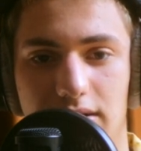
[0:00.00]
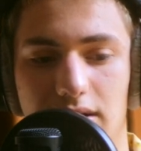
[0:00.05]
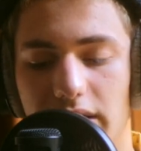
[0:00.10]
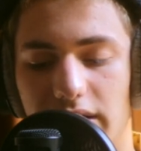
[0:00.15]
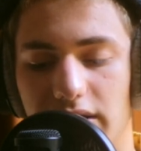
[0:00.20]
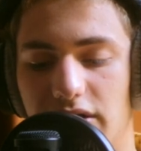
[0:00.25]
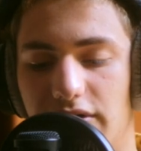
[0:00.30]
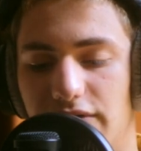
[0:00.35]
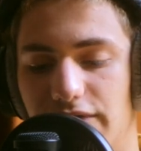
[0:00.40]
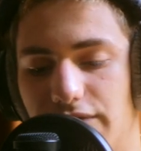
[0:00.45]

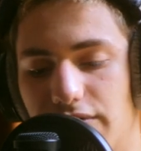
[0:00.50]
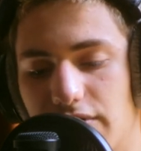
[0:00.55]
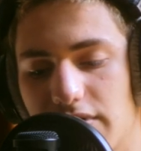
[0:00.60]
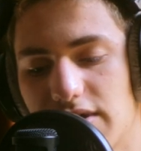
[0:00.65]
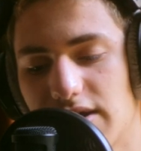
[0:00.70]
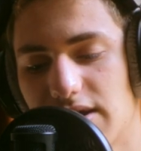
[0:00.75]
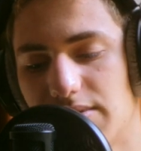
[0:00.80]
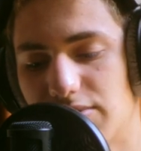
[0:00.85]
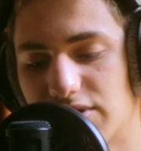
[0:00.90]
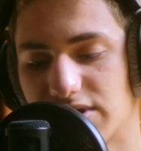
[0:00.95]
But for
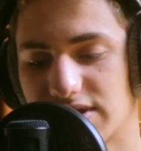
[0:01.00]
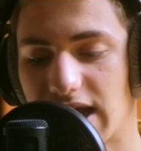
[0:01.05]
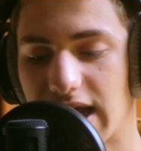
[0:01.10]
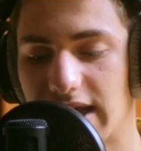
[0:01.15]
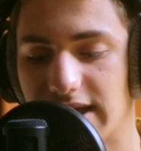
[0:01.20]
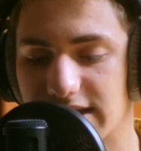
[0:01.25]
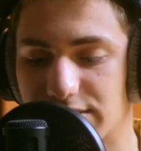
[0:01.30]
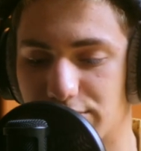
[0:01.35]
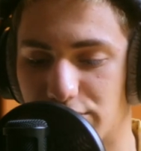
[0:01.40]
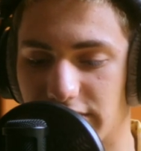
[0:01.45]
the
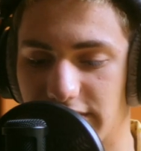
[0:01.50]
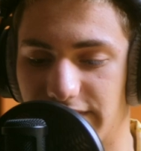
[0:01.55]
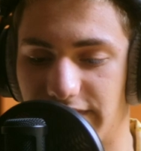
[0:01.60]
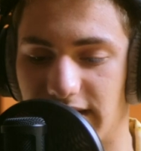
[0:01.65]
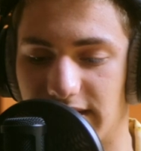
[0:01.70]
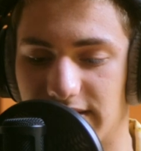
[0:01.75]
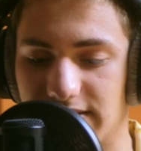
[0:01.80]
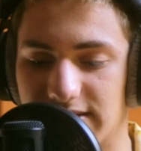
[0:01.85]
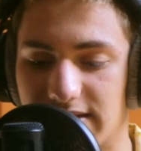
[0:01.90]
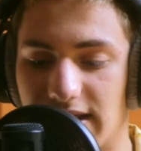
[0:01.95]
Mercedes work
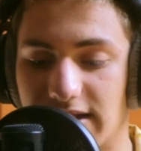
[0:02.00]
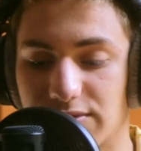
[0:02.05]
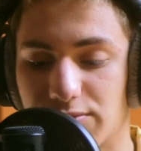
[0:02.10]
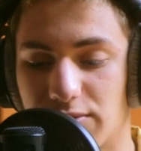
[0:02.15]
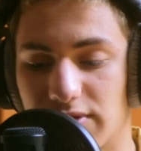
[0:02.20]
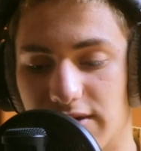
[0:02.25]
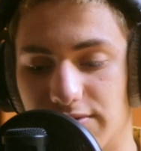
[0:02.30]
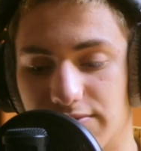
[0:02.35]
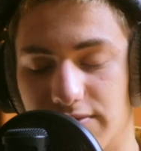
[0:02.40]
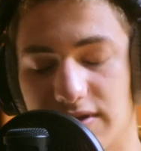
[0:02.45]
vans, that's
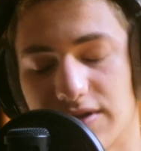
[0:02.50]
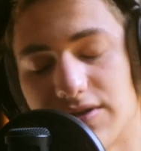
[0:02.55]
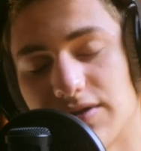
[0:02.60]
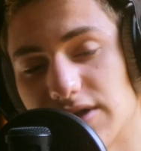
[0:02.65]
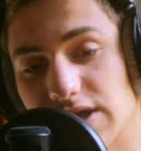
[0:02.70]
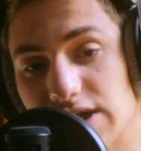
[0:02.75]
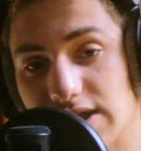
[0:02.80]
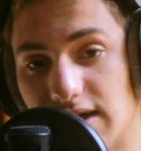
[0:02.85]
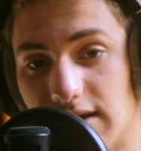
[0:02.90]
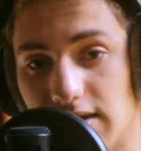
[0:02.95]
what I
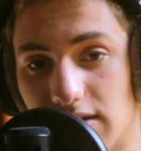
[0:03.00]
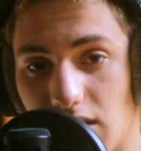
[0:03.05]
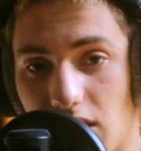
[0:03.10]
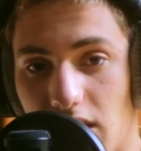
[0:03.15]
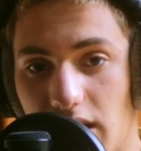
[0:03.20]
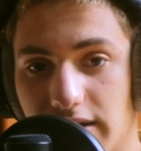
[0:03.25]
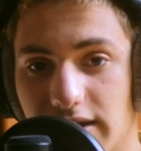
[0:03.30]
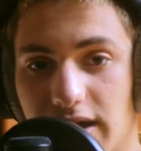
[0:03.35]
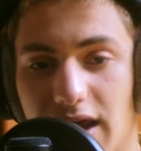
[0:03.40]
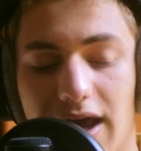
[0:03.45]
researched a
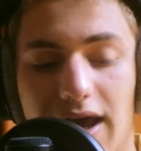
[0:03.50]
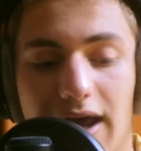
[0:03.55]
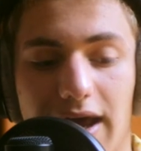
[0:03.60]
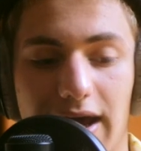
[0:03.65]
lot.